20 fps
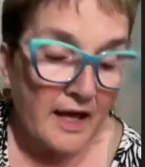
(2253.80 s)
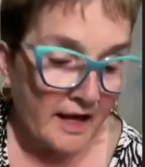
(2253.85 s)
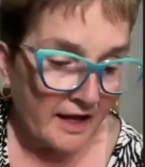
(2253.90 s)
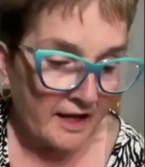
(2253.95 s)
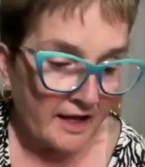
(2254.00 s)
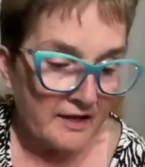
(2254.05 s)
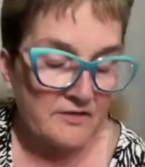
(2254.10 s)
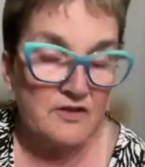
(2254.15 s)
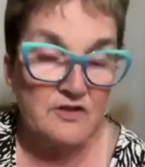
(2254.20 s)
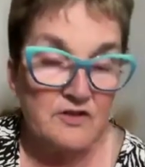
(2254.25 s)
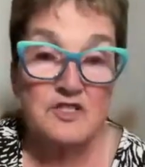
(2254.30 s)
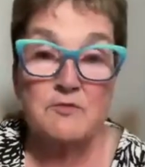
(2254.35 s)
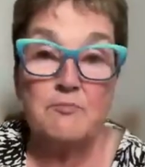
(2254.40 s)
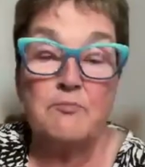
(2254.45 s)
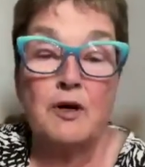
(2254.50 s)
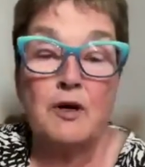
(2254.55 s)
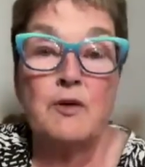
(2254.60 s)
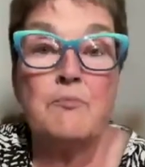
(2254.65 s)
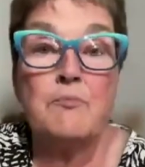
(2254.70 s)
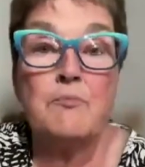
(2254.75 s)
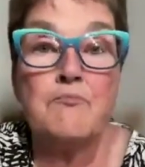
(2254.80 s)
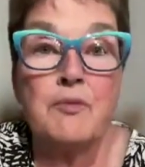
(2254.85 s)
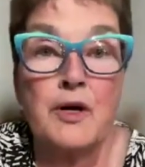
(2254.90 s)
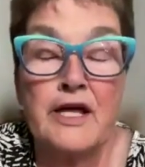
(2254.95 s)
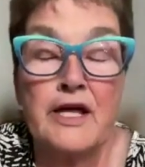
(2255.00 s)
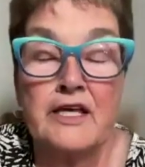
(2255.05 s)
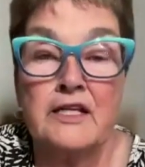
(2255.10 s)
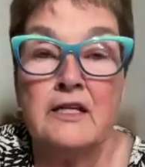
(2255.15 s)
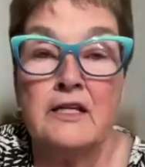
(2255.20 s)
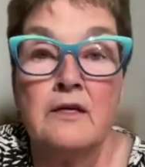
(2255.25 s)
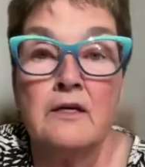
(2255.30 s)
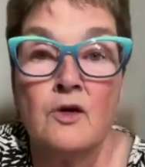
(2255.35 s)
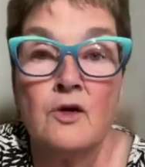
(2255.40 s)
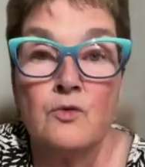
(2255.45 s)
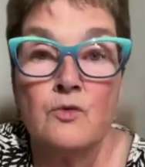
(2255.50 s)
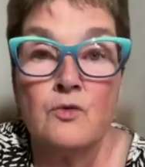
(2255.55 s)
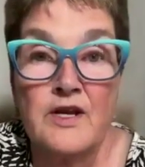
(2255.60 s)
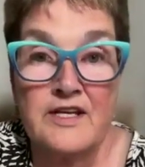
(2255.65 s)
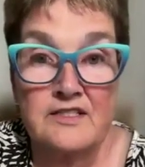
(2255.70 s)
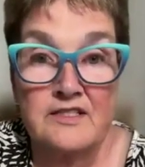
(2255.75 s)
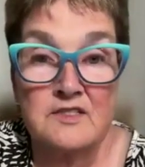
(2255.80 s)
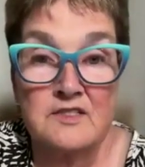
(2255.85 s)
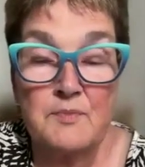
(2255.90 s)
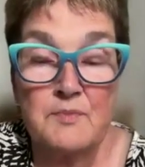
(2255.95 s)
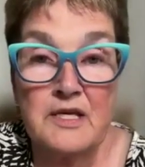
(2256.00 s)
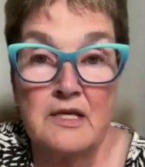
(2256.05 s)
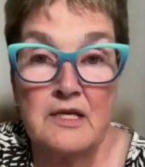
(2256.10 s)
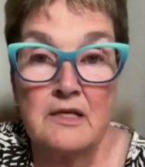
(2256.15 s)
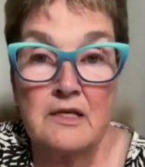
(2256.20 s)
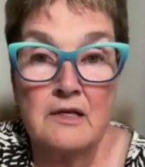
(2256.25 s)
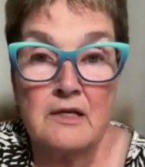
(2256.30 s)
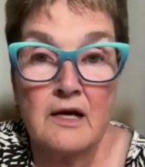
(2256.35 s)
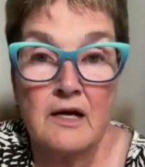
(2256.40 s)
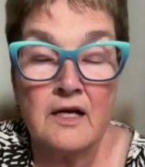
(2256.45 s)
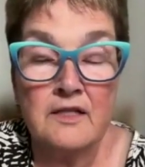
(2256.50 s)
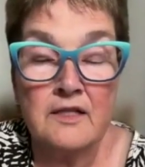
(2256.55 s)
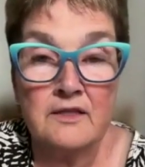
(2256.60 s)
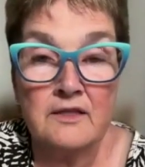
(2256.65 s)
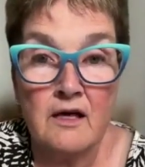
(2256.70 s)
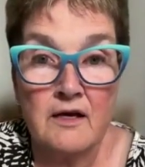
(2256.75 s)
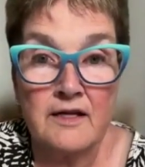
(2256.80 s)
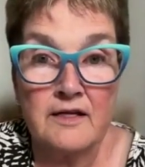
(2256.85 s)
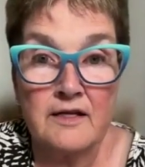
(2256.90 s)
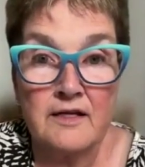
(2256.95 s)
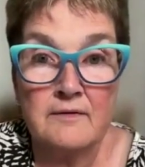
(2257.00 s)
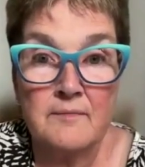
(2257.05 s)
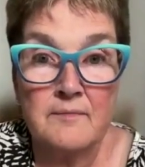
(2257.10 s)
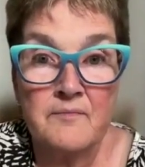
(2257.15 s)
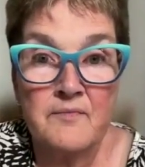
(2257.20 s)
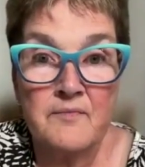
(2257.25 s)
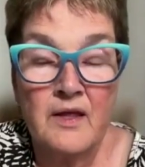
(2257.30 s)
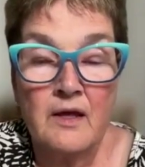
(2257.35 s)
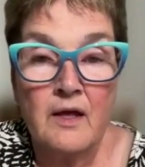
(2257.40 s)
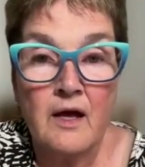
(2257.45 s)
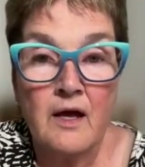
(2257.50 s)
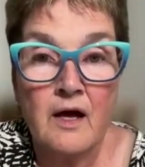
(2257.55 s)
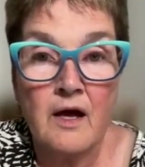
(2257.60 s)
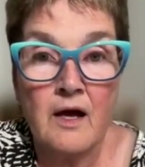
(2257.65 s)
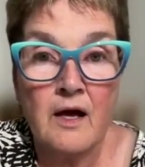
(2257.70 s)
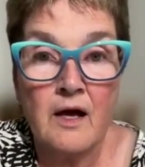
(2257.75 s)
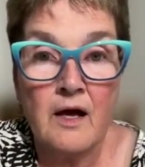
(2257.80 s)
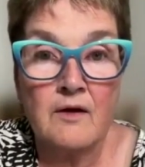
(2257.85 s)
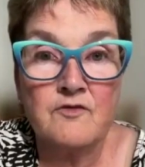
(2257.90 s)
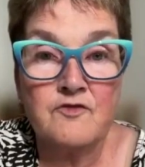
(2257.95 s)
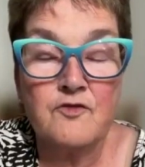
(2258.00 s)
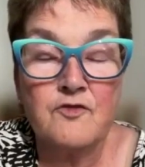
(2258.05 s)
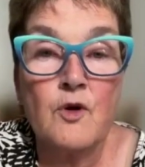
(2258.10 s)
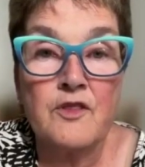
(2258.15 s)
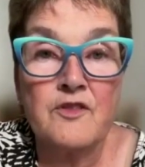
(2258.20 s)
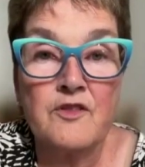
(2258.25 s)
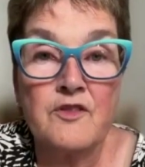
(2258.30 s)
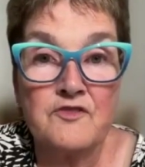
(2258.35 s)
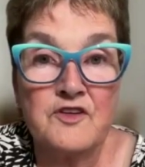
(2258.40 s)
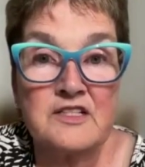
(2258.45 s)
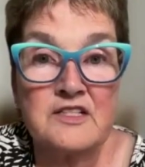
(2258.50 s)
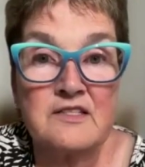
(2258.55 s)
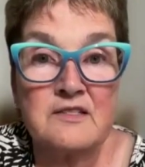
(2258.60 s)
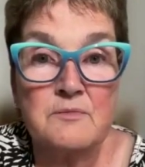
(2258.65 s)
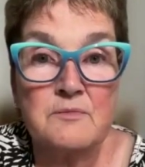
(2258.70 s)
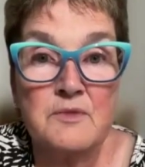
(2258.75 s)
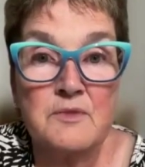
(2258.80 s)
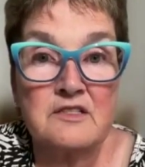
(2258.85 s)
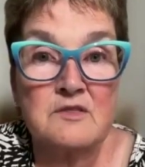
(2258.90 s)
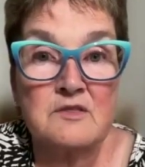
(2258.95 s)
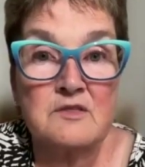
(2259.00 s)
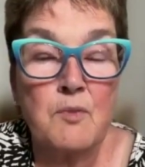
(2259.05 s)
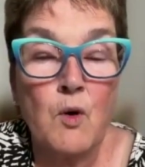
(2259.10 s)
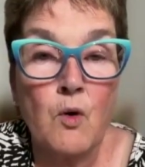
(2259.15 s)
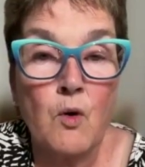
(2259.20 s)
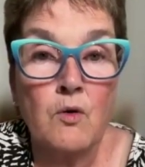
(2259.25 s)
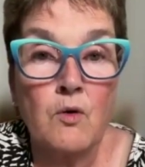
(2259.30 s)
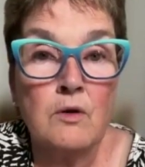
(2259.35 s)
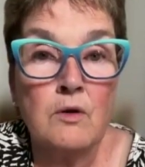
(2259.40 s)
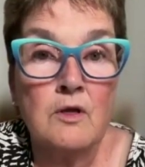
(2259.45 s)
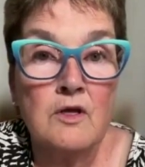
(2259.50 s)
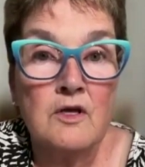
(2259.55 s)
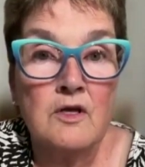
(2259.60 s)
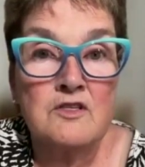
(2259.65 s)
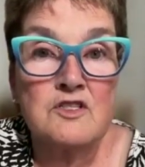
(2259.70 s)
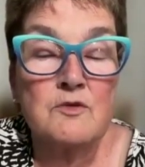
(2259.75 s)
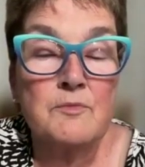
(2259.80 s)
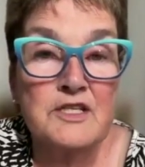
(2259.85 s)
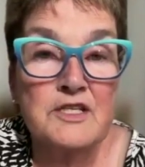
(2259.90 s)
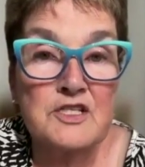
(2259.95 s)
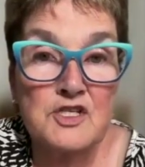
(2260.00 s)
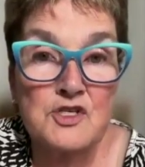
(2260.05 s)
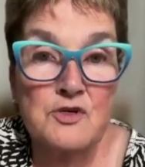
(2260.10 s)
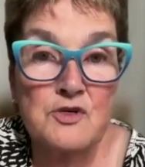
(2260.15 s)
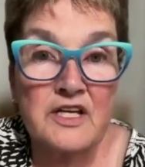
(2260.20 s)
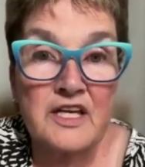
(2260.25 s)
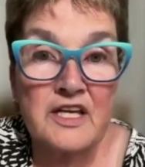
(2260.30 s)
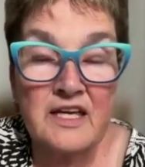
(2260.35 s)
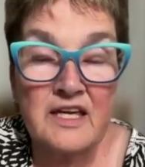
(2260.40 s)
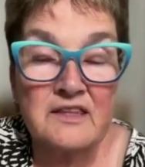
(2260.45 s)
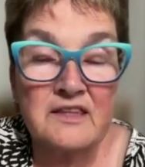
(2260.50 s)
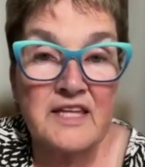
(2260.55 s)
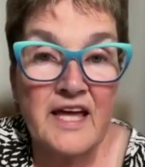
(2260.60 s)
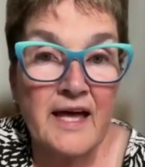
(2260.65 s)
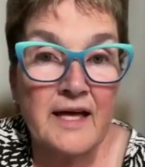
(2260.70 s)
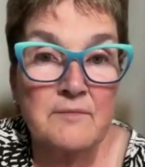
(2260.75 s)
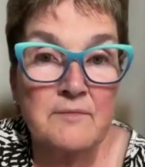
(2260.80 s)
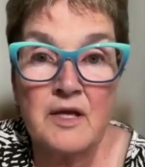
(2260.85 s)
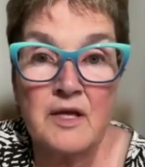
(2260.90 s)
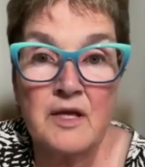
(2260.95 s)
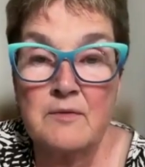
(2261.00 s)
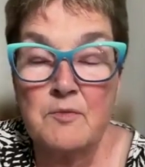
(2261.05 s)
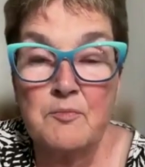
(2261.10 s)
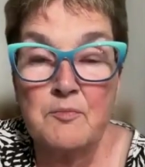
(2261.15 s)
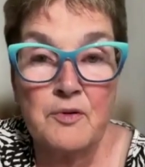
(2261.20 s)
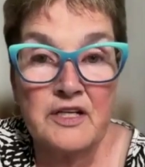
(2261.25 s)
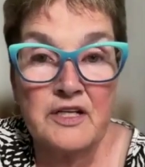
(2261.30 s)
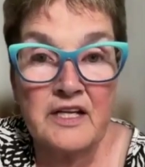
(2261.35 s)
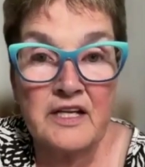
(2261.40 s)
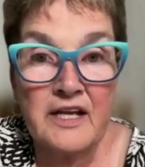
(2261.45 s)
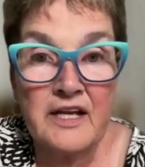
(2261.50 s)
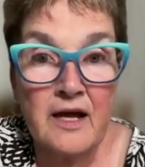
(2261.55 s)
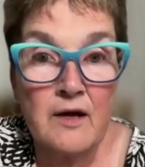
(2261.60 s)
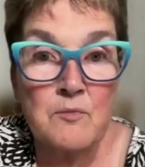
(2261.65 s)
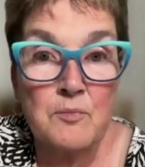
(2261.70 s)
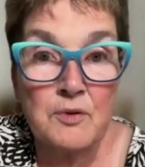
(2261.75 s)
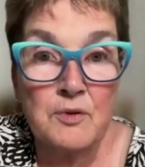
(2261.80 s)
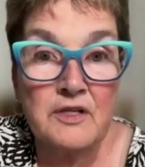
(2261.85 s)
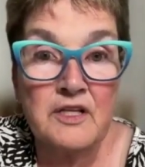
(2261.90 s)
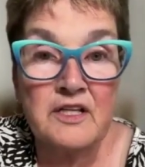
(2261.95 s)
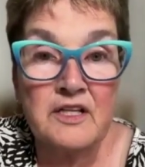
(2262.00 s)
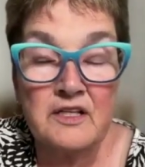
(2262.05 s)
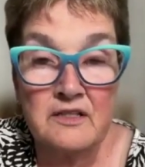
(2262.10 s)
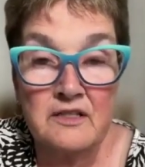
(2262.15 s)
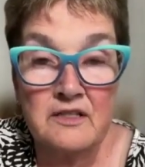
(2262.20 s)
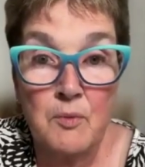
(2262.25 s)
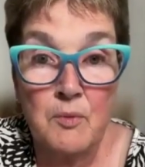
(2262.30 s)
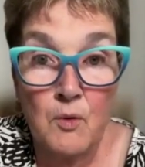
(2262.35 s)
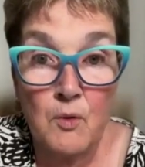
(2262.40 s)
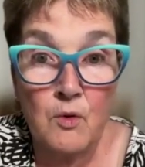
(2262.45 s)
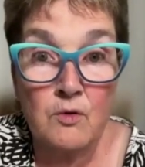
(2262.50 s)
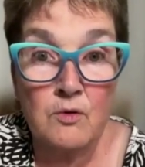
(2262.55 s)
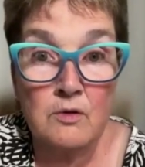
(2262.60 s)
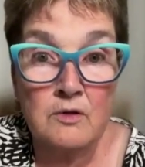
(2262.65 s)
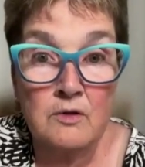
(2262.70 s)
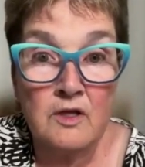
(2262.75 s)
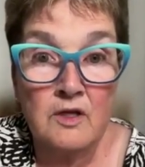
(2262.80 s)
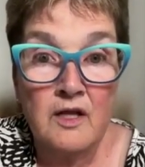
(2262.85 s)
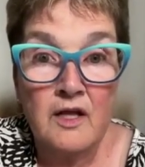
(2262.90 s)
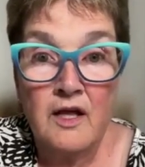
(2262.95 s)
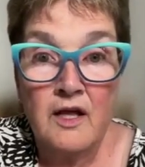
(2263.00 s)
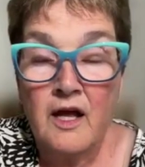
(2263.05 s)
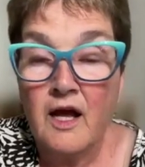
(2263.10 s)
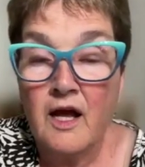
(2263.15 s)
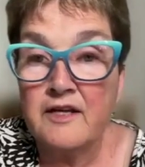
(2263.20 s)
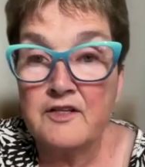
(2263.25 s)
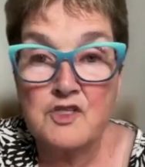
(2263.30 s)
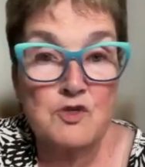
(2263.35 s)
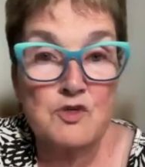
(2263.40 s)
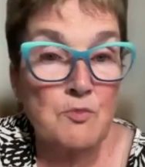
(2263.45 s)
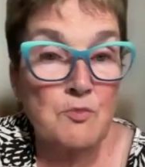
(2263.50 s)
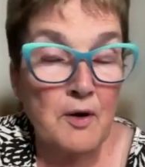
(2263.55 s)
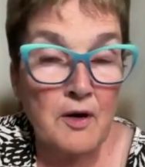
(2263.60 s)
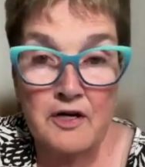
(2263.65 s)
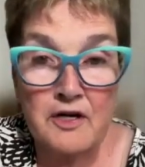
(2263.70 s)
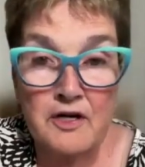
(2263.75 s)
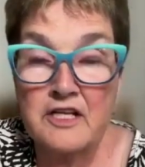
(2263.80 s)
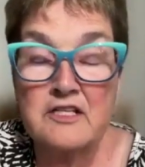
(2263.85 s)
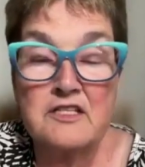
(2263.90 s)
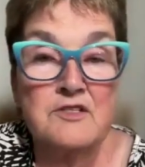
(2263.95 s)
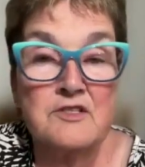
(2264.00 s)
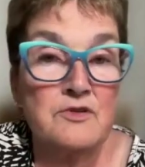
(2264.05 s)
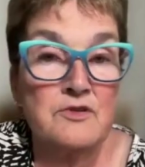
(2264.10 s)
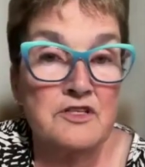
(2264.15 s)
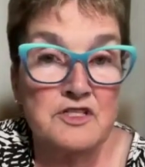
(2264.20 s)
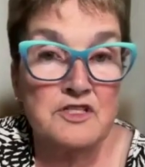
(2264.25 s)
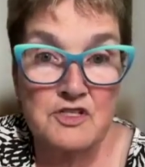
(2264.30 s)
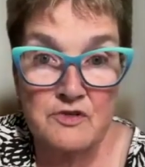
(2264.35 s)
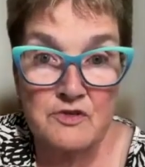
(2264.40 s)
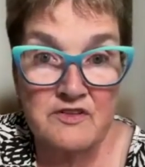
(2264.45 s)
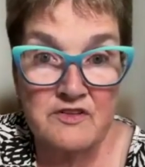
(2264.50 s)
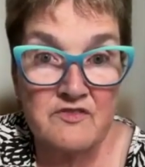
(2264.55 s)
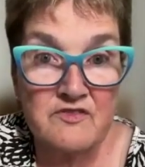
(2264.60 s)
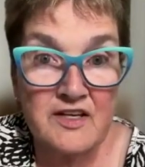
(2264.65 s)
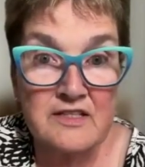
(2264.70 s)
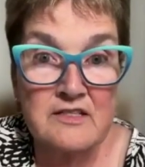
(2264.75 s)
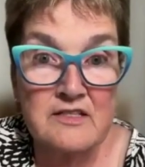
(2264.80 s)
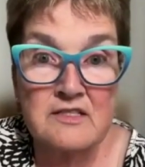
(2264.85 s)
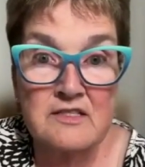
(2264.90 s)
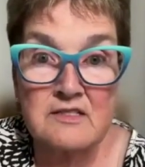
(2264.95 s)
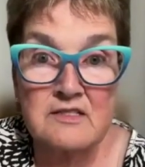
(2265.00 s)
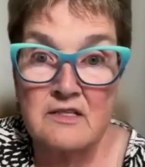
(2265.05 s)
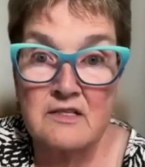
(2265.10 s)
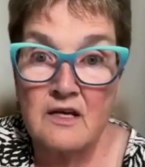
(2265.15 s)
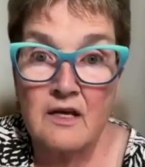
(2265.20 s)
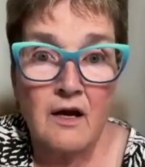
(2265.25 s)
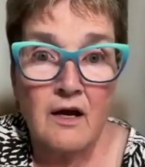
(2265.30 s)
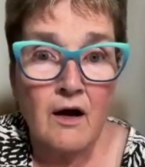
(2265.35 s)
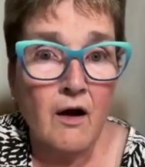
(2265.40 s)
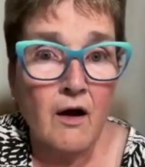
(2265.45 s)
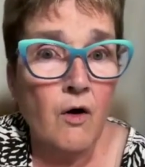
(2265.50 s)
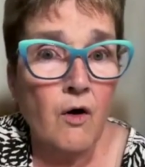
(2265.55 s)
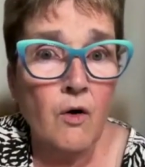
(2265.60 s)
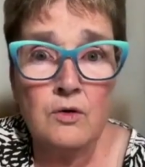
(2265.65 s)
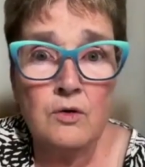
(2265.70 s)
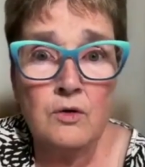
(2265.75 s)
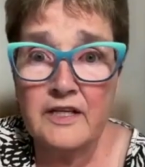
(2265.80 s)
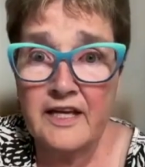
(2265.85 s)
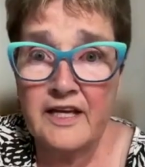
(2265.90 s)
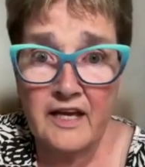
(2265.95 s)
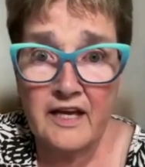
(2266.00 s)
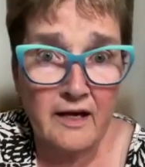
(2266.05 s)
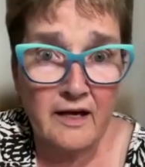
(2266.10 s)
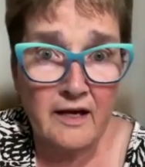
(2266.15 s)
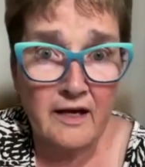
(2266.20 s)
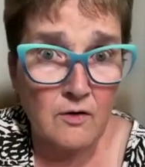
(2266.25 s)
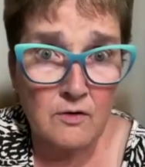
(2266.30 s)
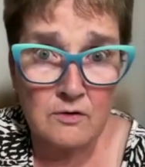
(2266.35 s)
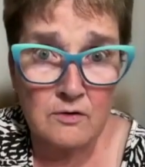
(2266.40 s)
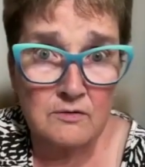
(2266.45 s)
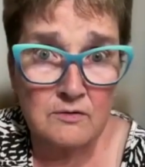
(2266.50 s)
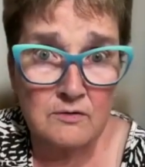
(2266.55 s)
and there's a burp bread recipe online uh, for the fix and mix bowl. So be sure and get that, maybe print it out and put it in the bowl at your parties or at your events. Holy cow.